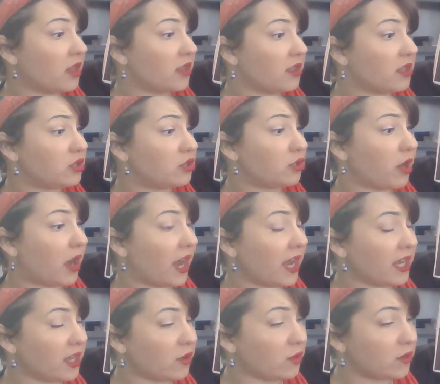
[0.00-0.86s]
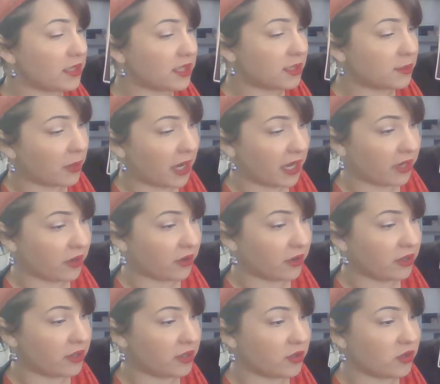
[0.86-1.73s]
The triangle
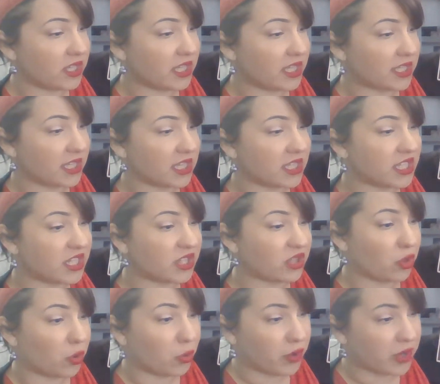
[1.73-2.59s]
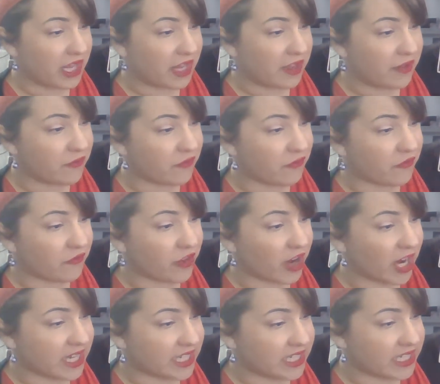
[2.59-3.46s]
spider uses its thorny
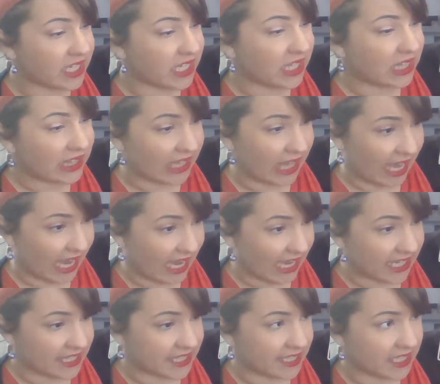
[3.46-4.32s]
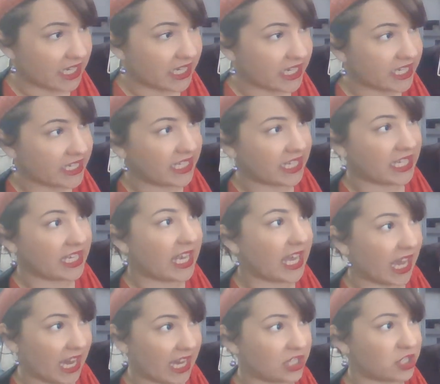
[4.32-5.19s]
front legs to
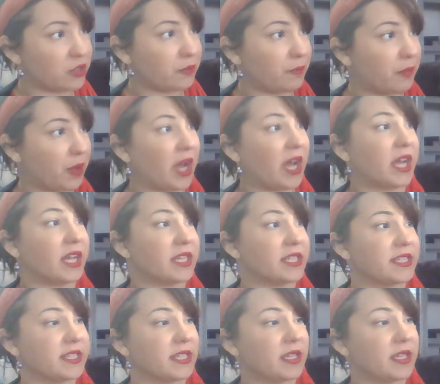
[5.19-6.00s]
catch bugs.